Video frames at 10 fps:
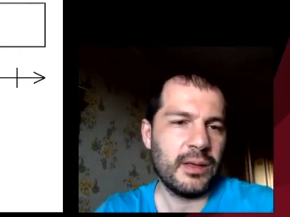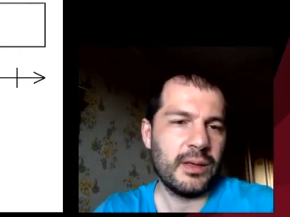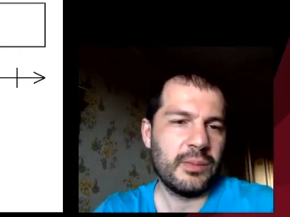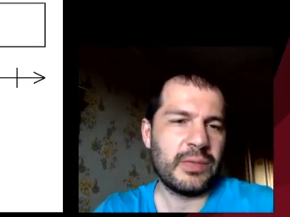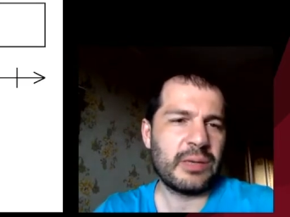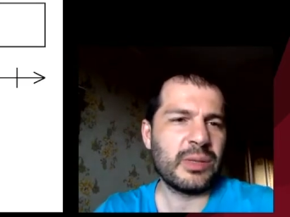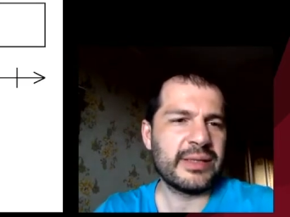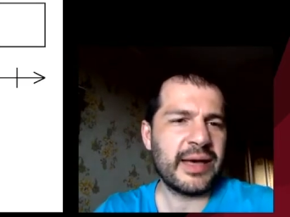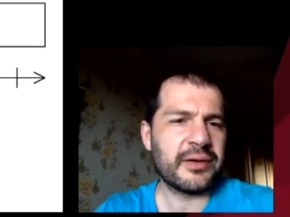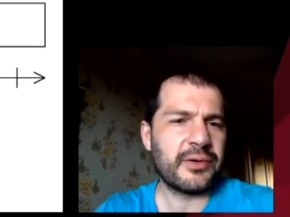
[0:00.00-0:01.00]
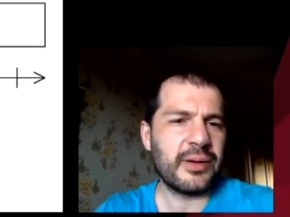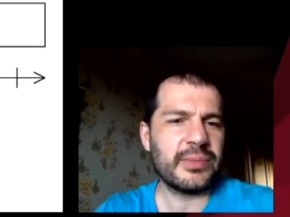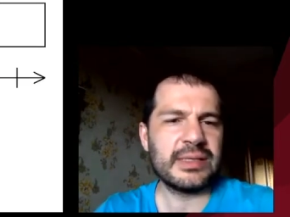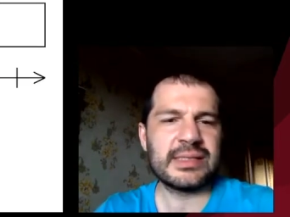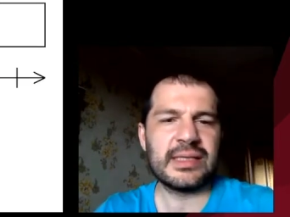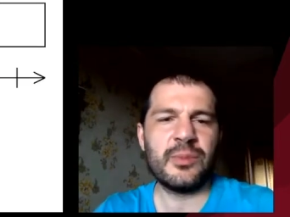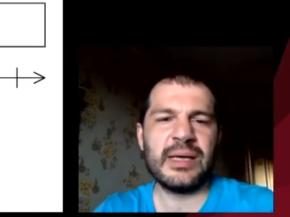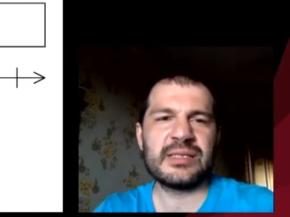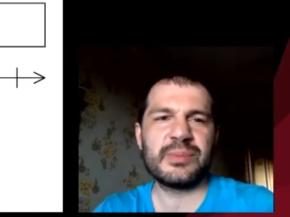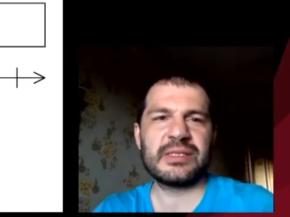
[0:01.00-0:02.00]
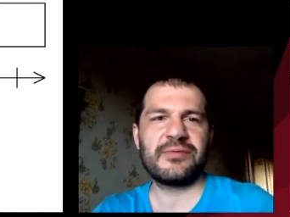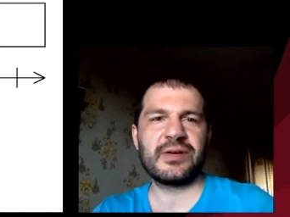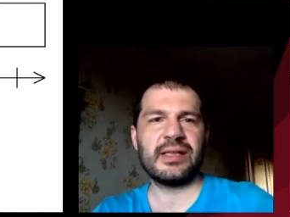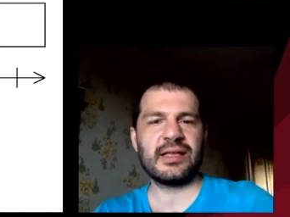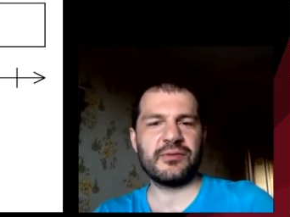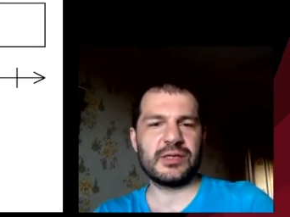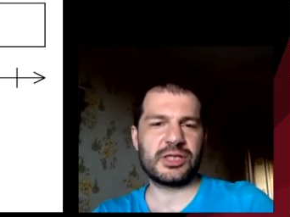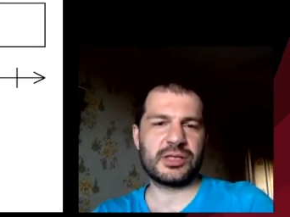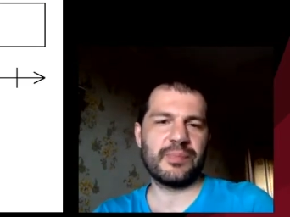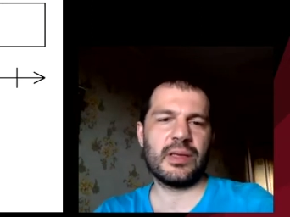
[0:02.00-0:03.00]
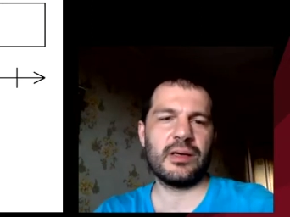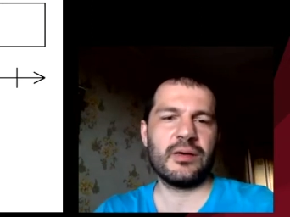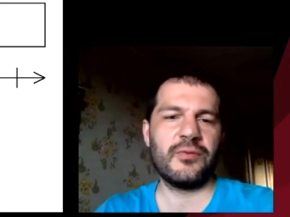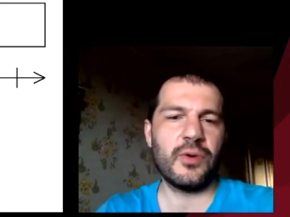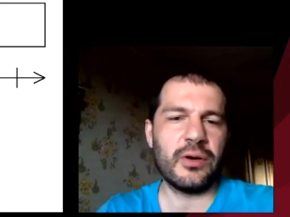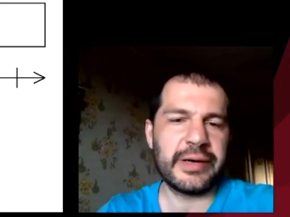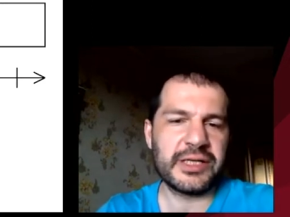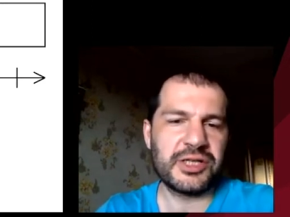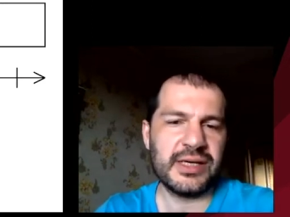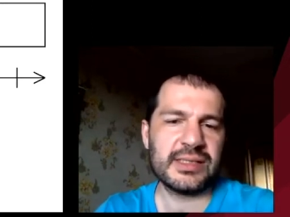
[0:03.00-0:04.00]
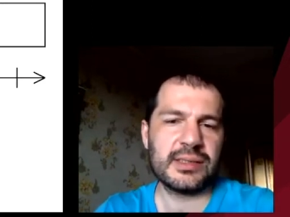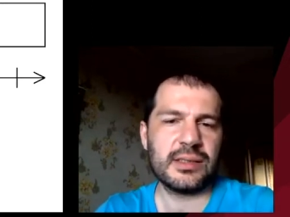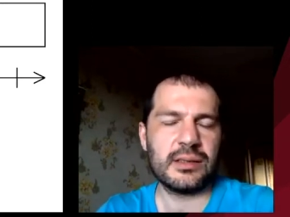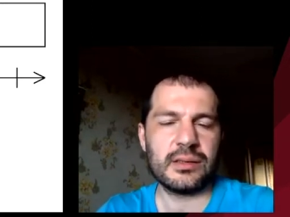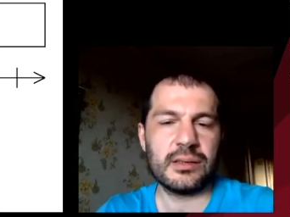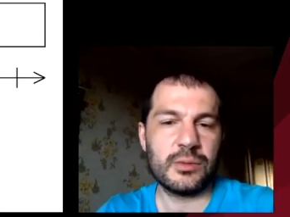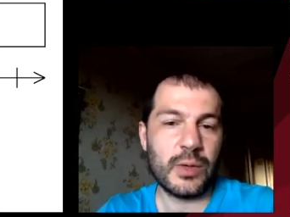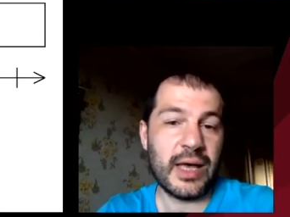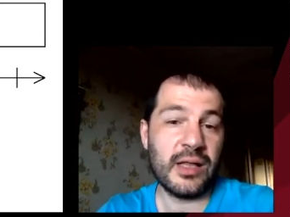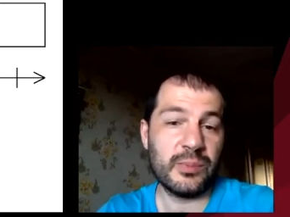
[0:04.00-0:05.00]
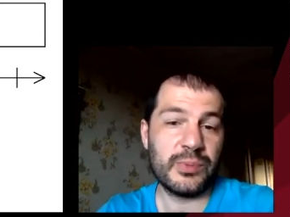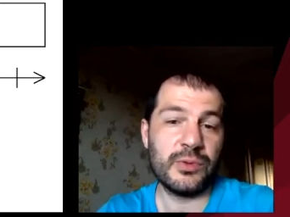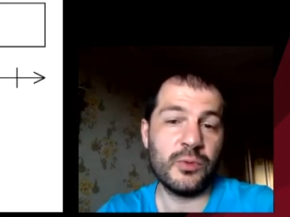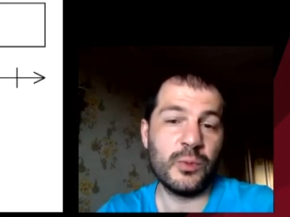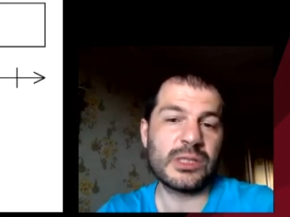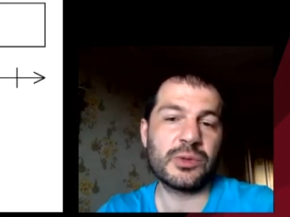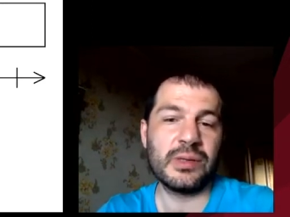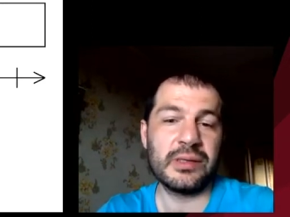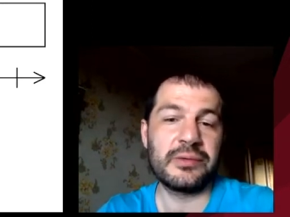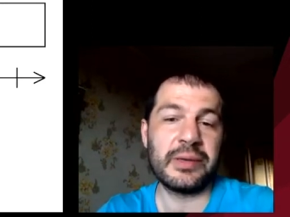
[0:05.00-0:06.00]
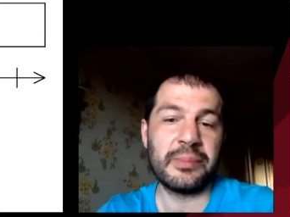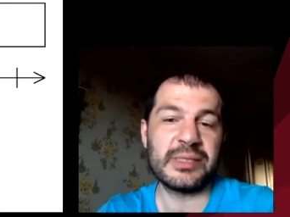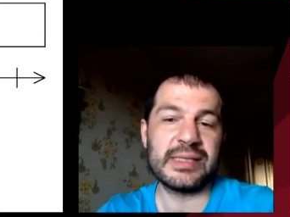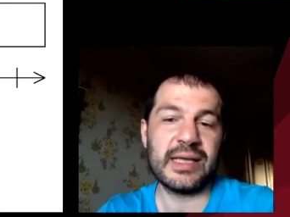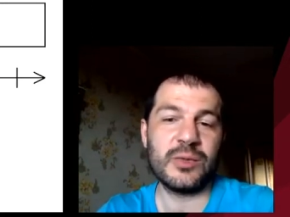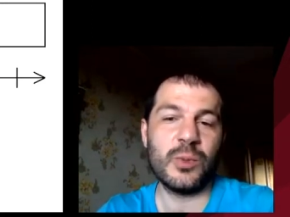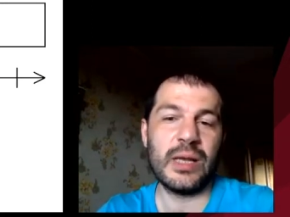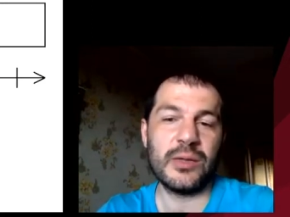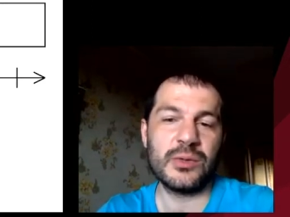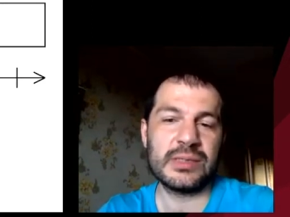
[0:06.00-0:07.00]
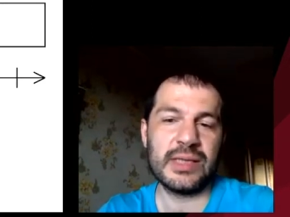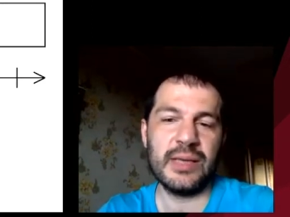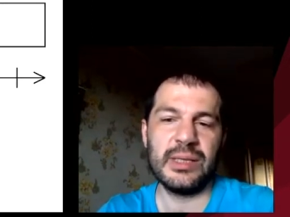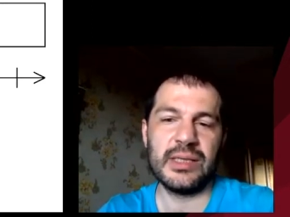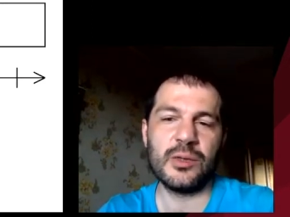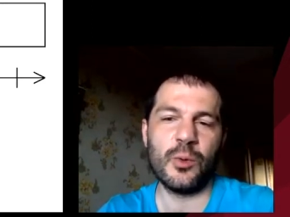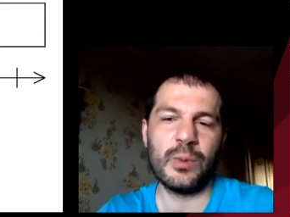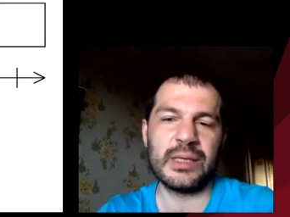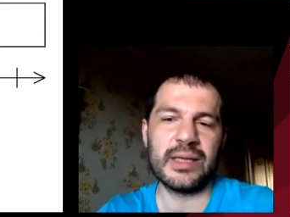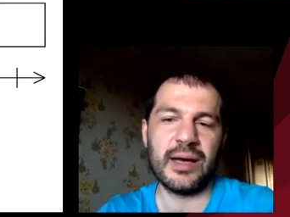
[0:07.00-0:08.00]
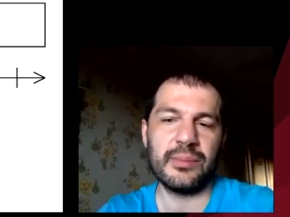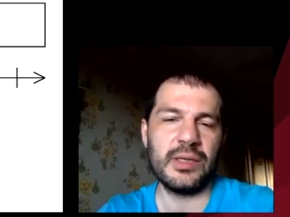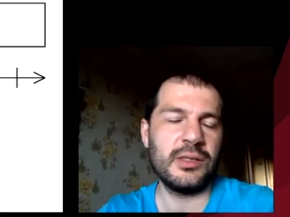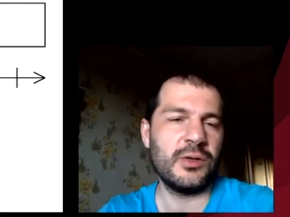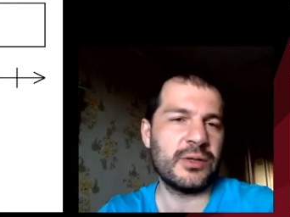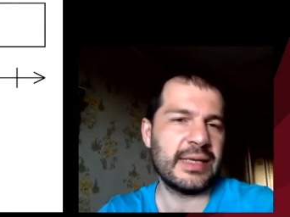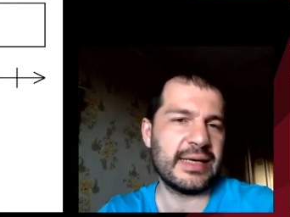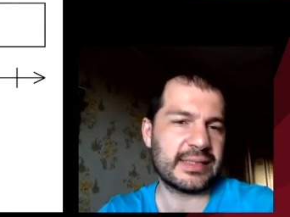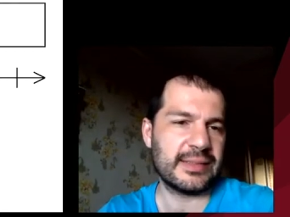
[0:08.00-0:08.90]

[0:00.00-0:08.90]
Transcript: Marble diagram is a domain-specific language for RxJS to help you visually represent values emitted over time in your test.